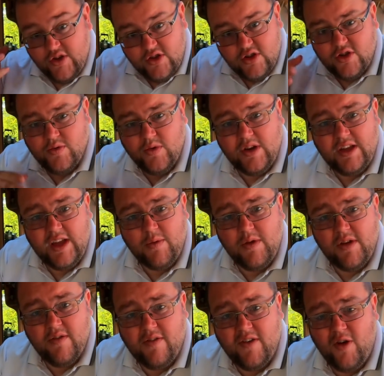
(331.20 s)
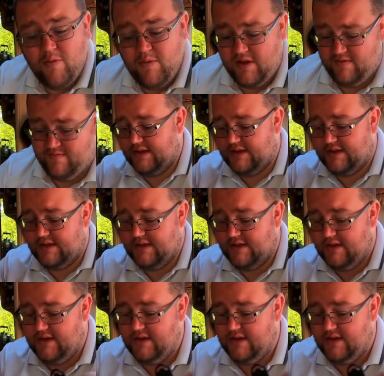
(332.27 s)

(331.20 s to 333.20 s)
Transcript: Just what you need when you're filming. This